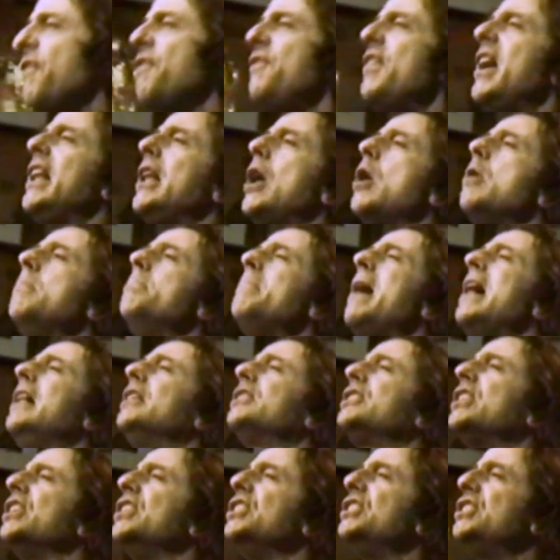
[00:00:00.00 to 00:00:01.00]
a fellow
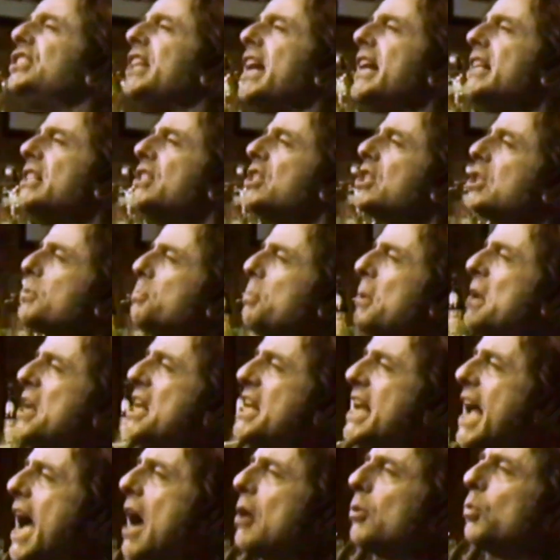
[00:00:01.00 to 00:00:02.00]
malcontent
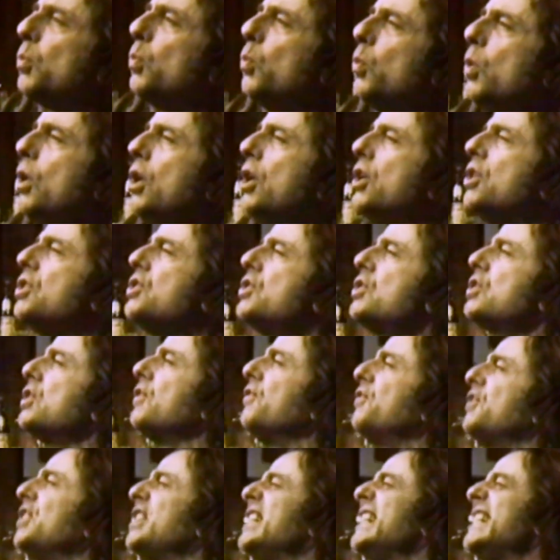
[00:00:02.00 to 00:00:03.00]
spitting out words
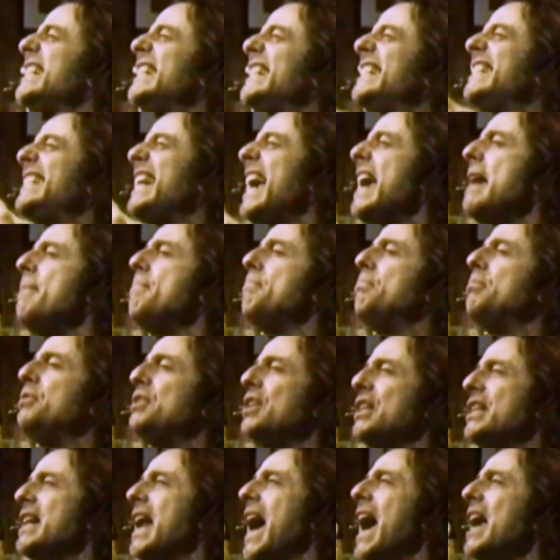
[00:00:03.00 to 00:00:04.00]
of contempt
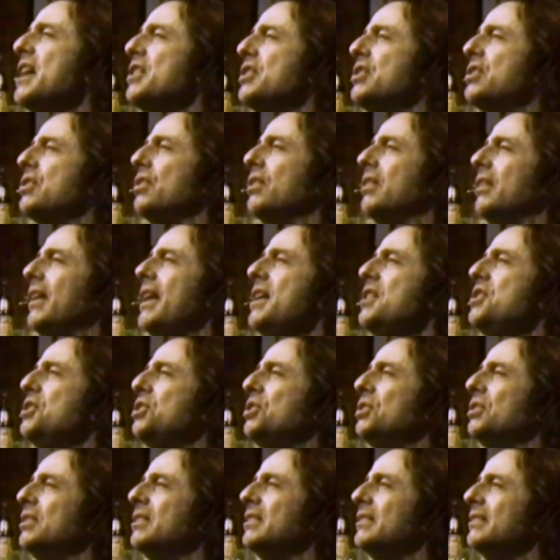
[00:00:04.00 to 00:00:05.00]
in
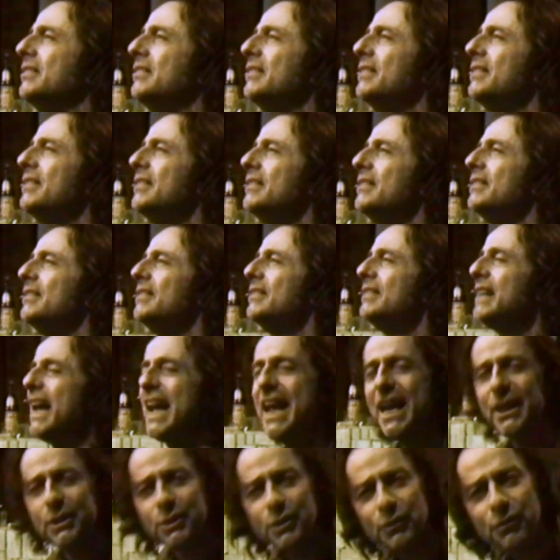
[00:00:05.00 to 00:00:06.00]
isolation. I
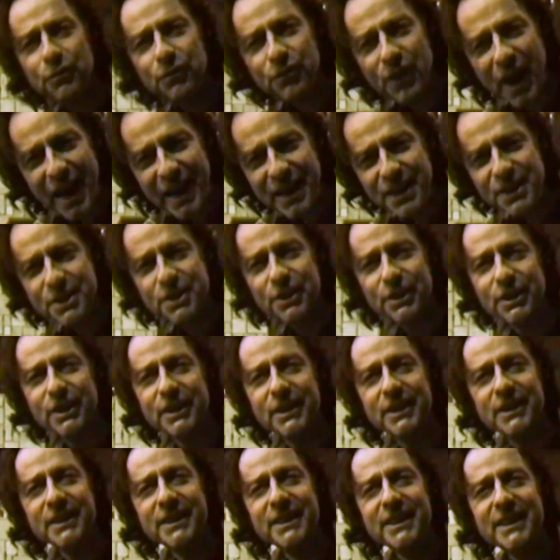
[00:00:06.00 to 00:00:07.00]
had to find
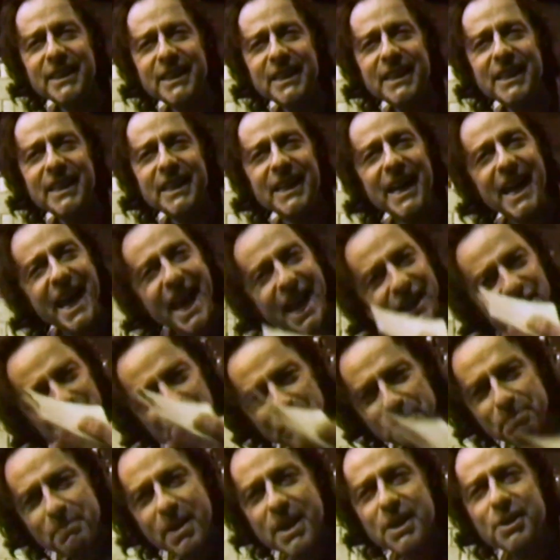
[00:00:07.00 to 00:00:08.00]
her. I had
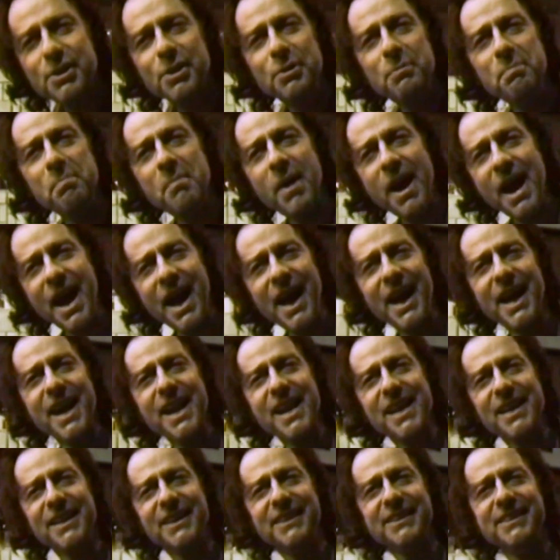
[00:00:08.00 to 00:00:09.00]
to make her
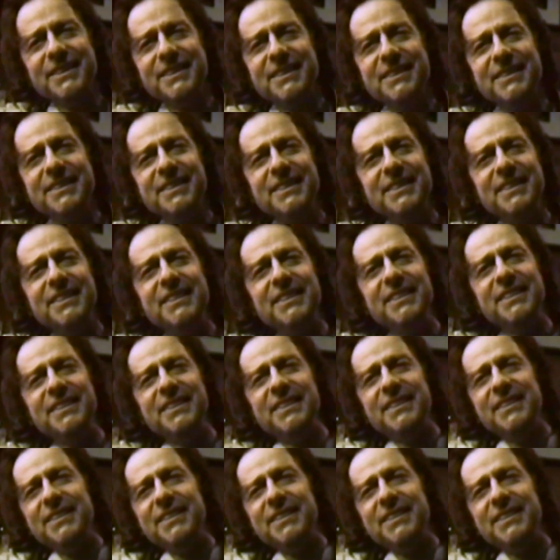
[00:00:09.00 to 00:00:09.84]
mine.